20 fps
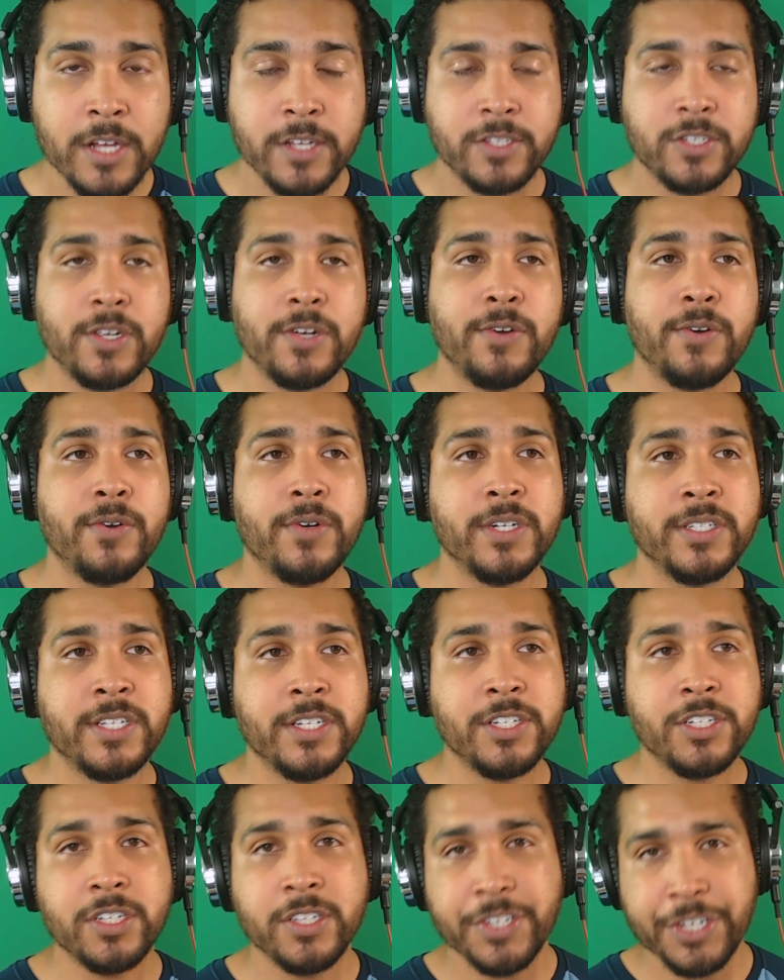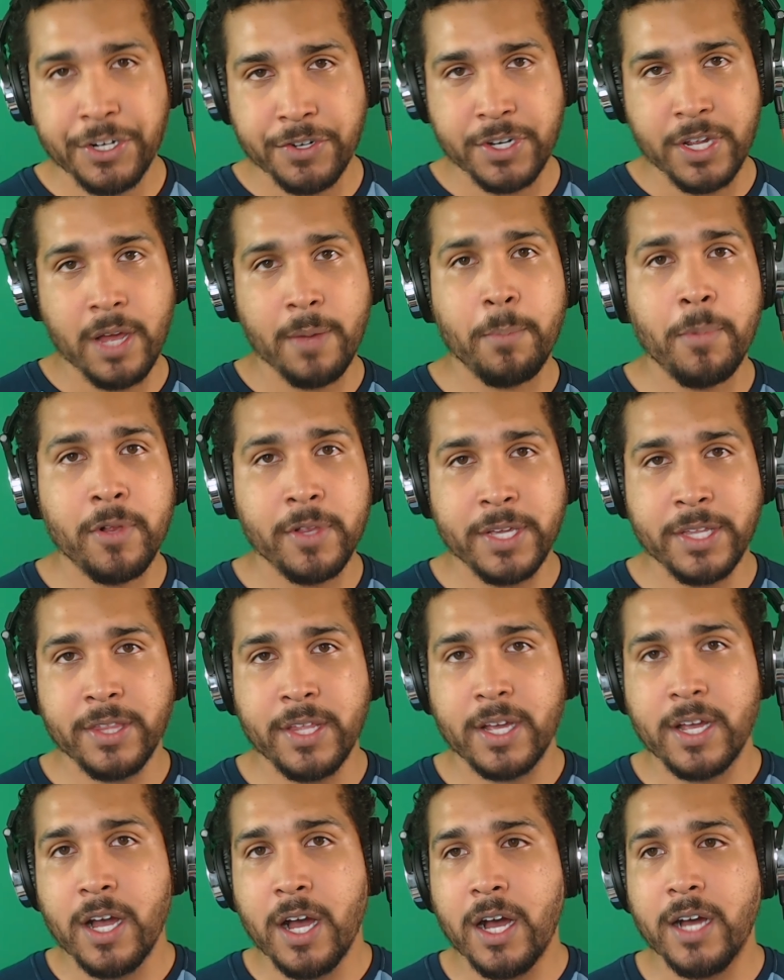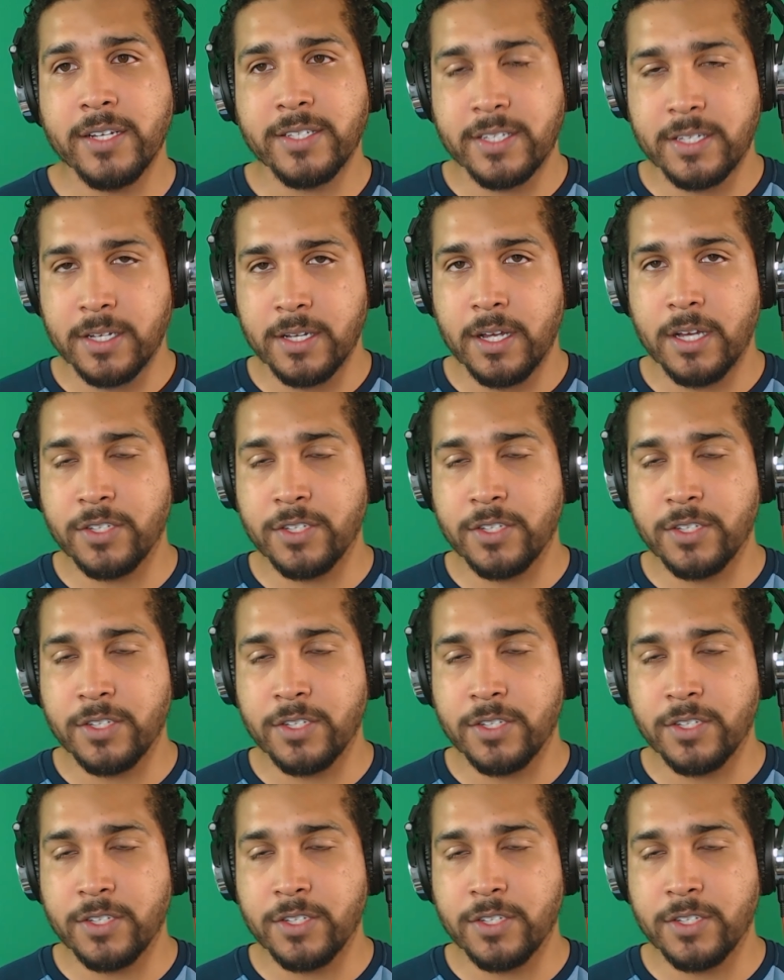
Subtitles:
So essentially, you're doubling the cost,